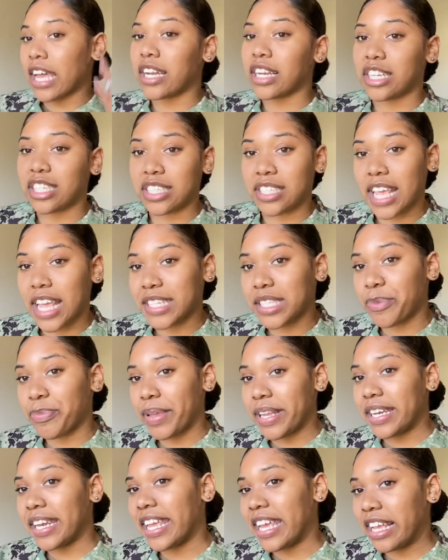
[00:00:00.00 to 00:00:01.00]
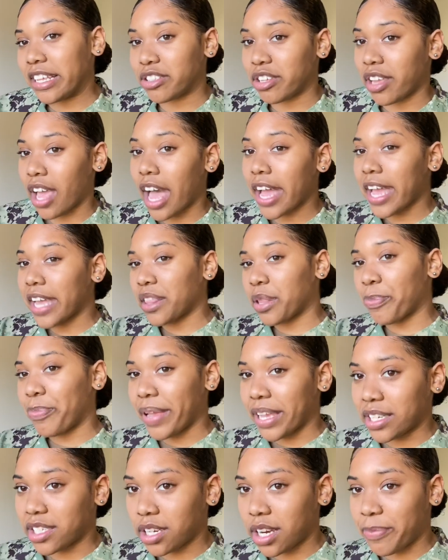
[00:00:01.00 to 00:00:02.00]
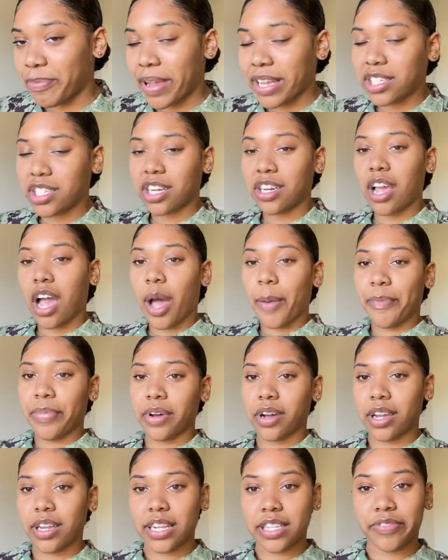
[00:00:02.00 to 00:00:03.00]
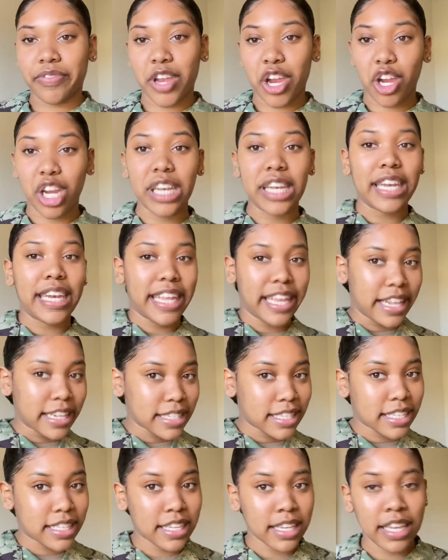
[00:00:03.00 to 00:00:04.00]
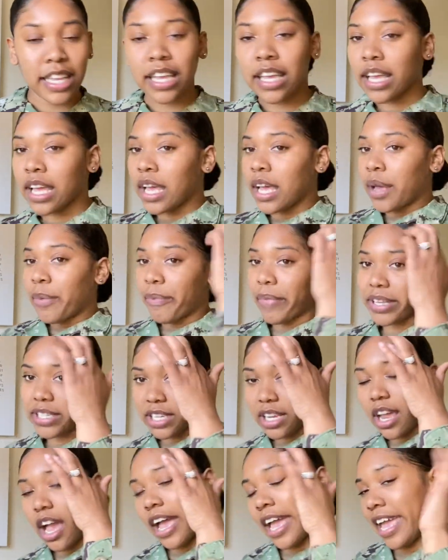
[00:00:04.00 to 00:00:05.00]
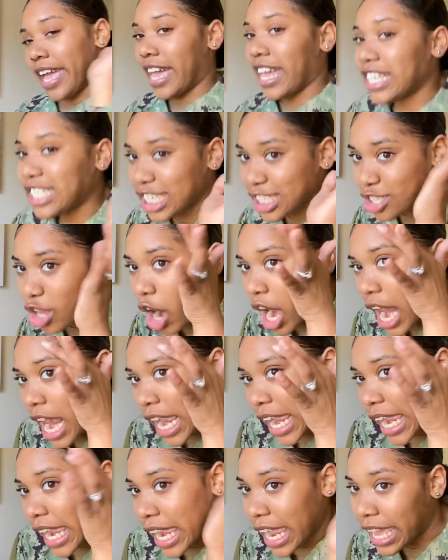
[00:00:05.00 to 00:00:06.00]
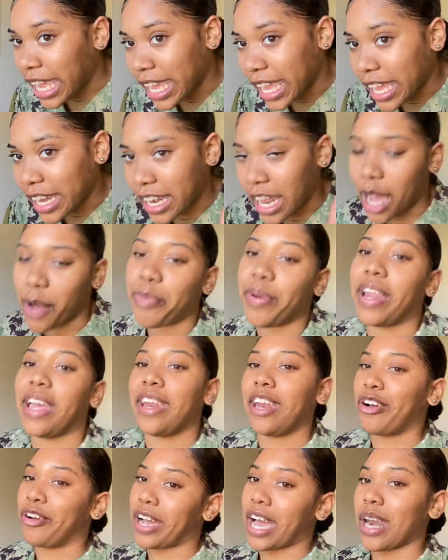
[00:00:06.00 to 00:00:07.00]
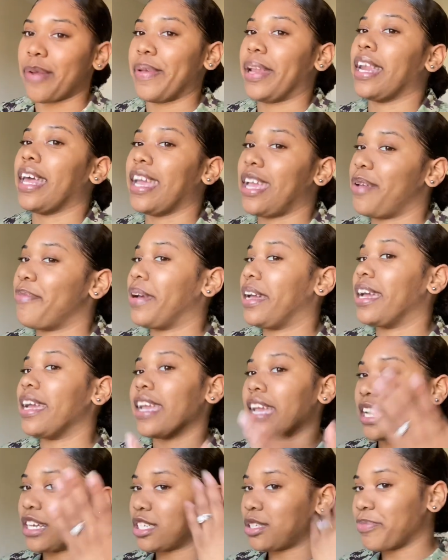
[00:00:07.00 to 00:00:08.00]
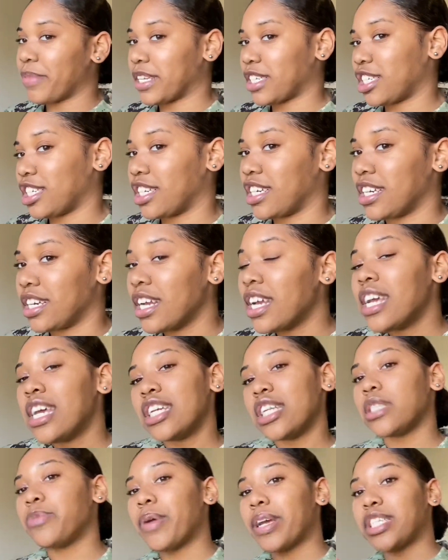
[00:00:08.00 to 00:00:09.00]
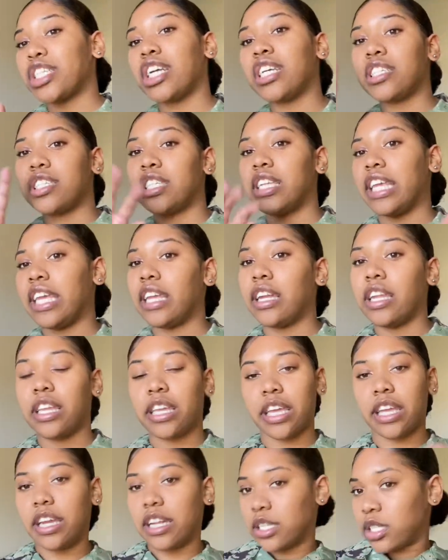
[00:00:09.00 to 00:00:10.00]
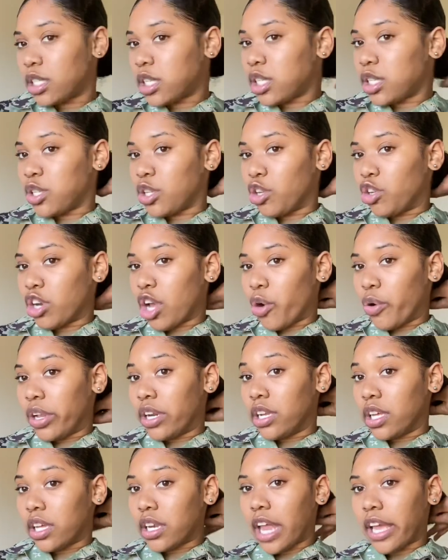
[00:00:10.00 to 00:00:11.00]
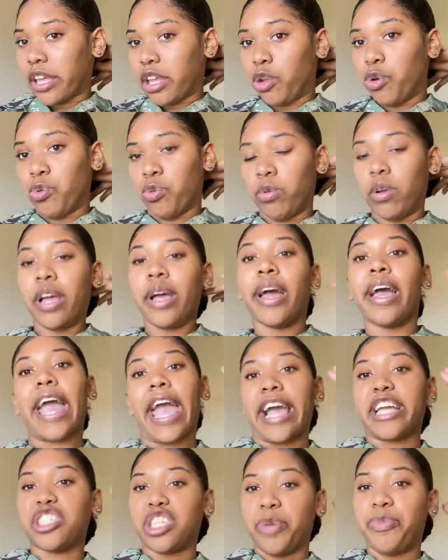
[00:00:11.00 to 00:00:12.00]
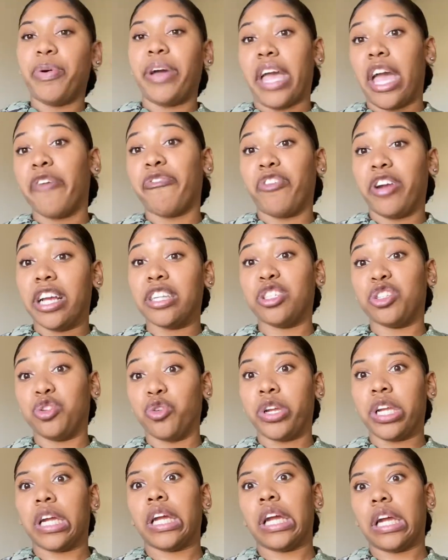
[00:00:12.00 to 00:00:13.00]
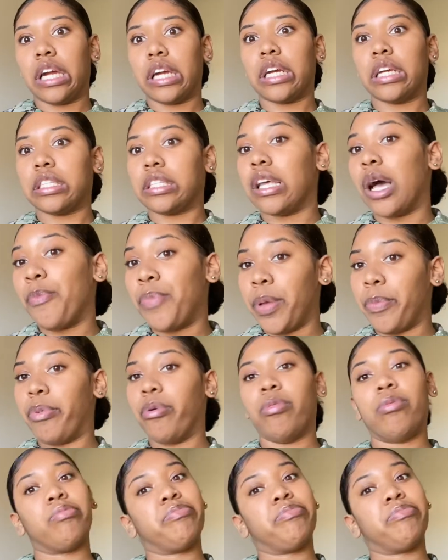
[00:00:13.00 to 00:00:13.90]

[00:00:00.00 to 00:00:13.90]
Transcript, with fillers: it just has to be neat. So y'all get the picture and make sure y'all bun is very neat. Make sure y'all edges are laid. Now I'm playing, they don't gotta be laid, but yeah, just make sure, just make sure it's neat looking. It's, you know, it look like you actually put effort into doing your hair because some people,